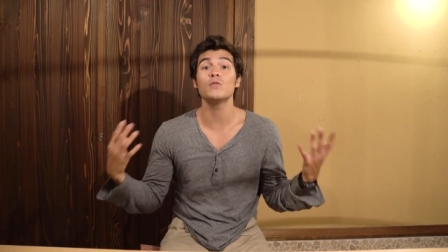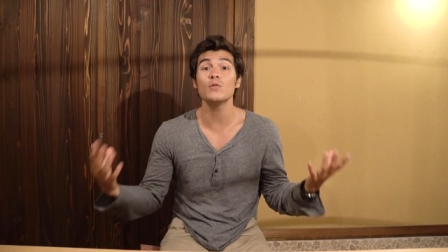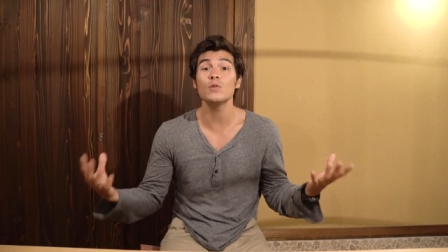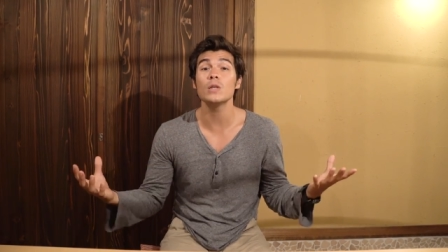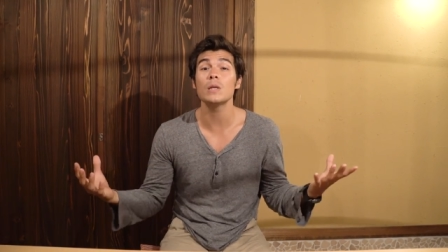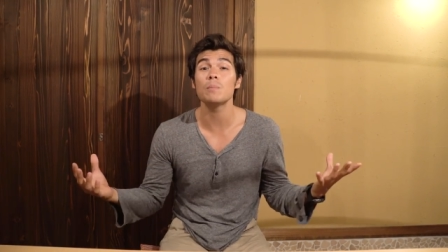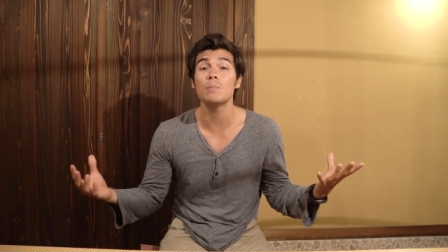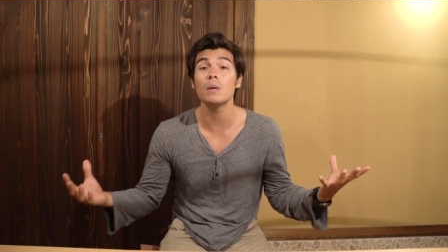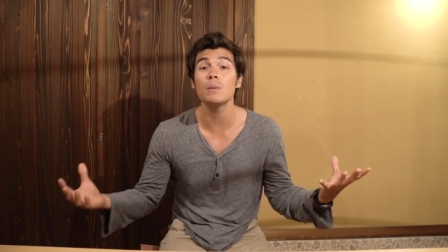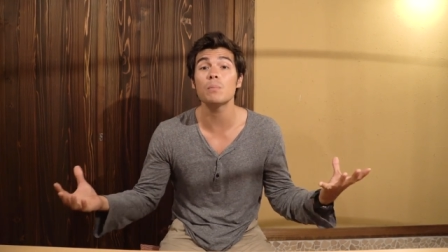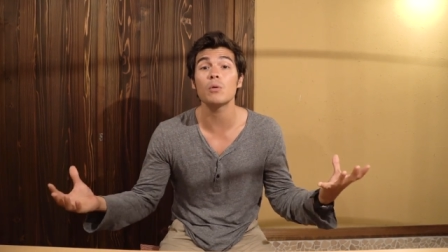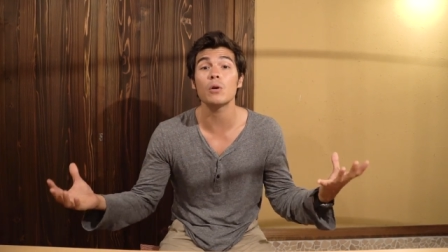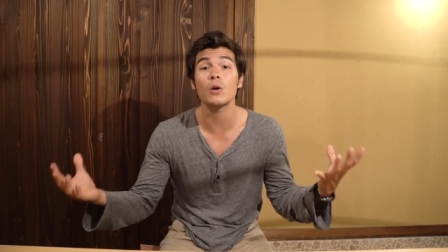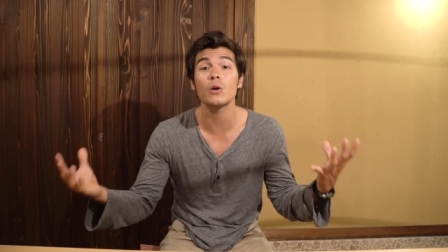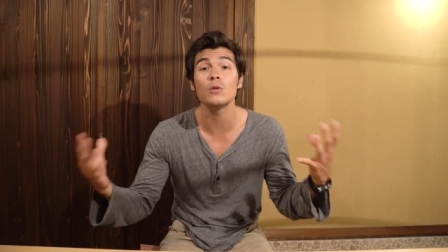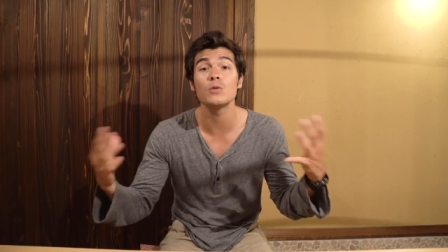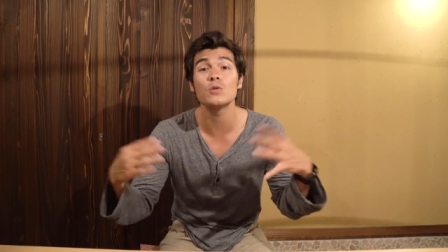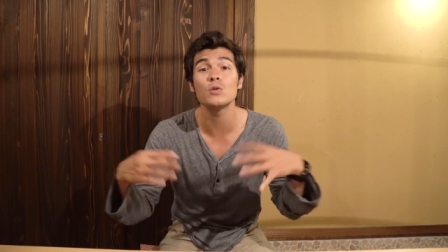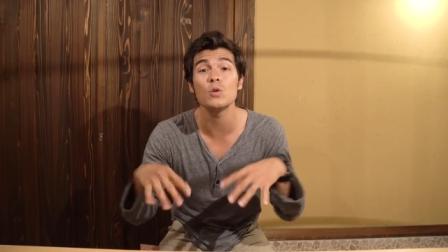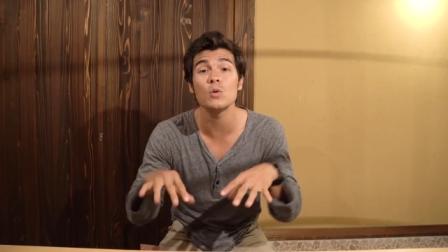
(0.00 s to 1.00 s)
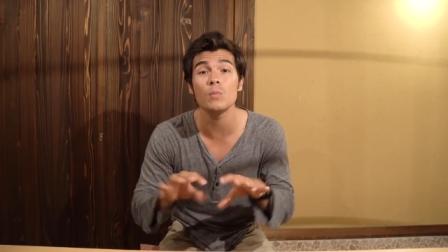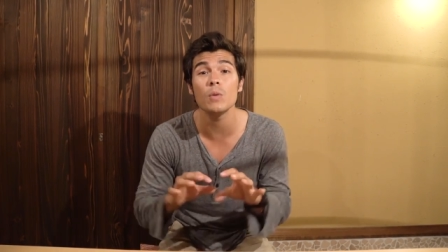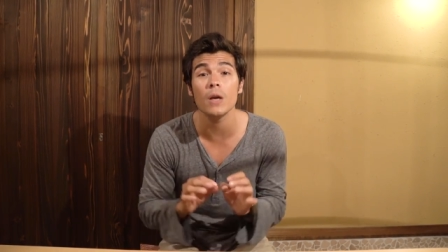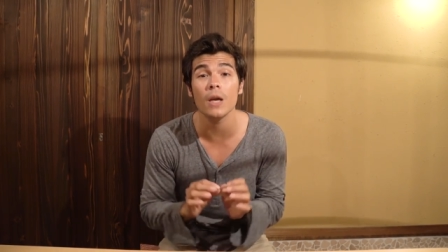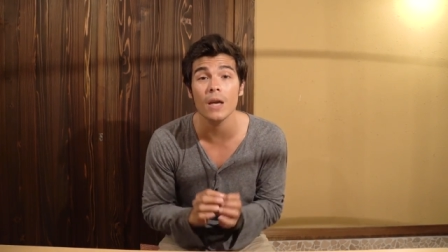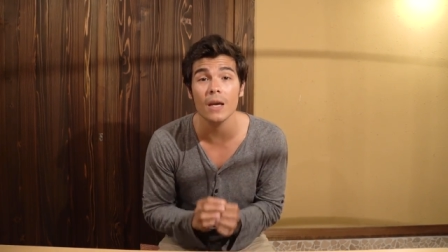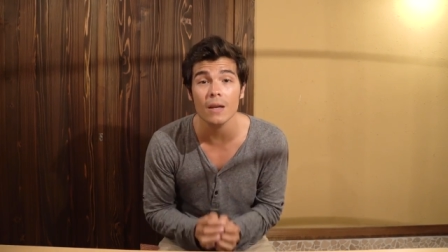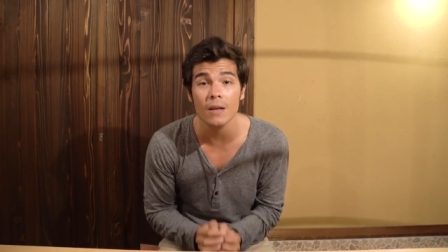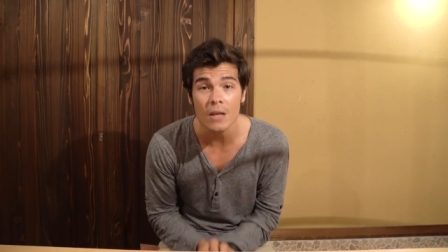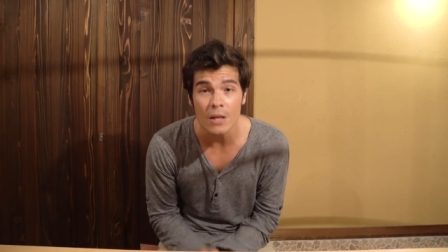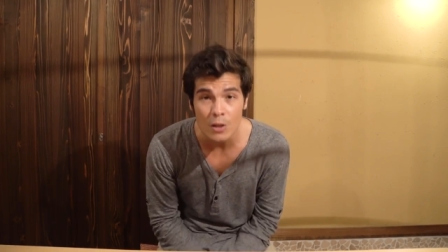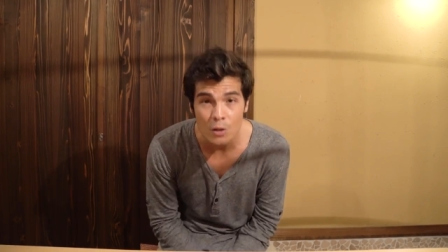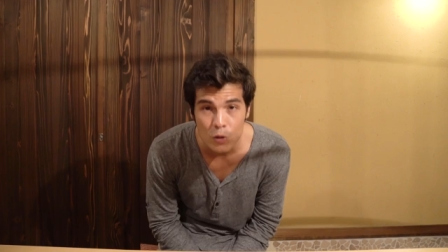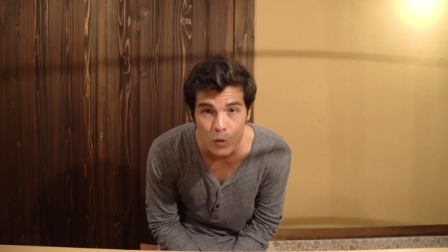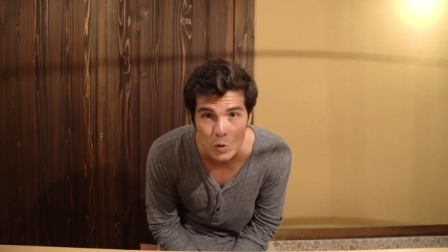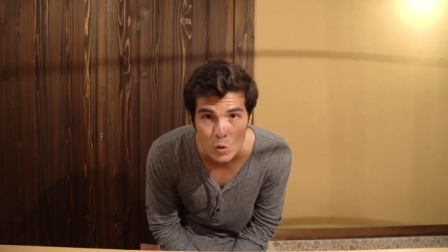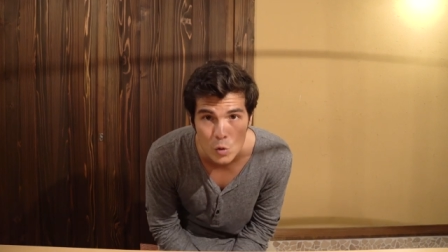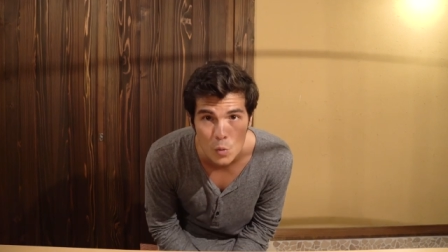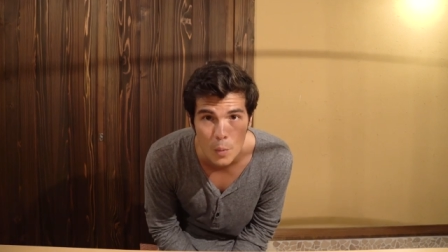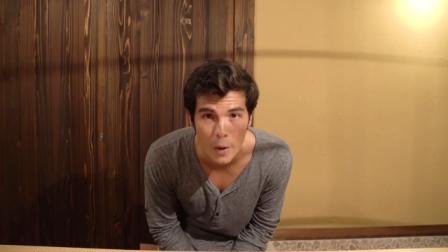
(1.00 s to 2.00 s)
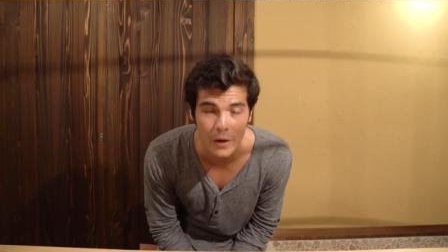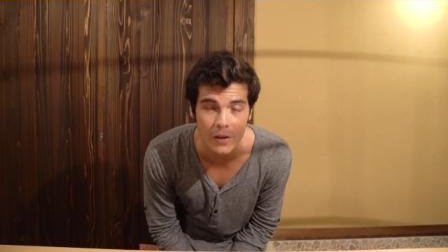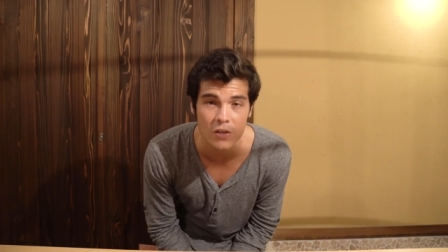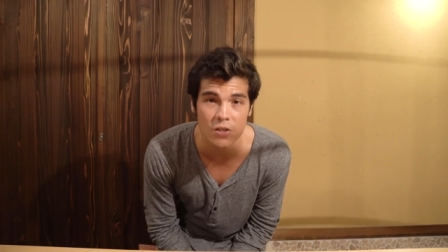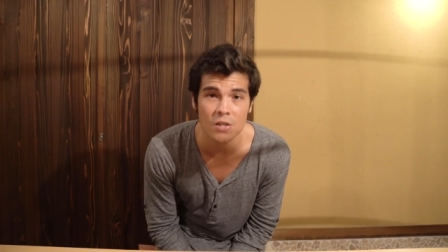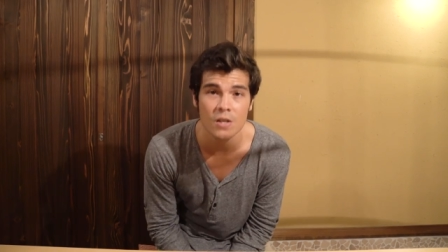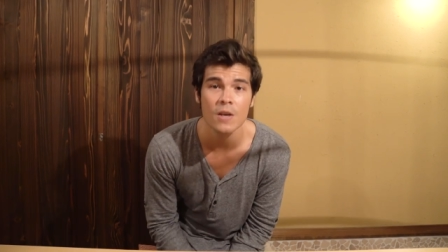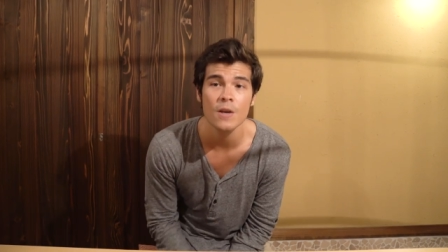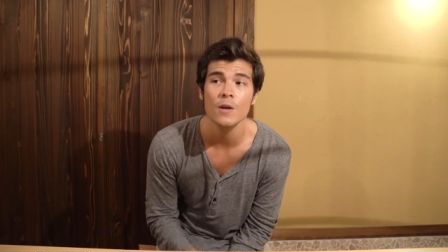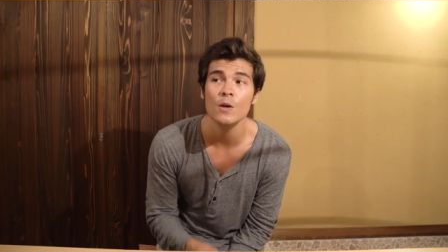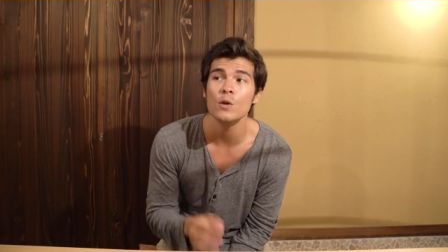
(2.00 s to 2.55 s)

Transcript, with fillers: food and people are consuming it too much.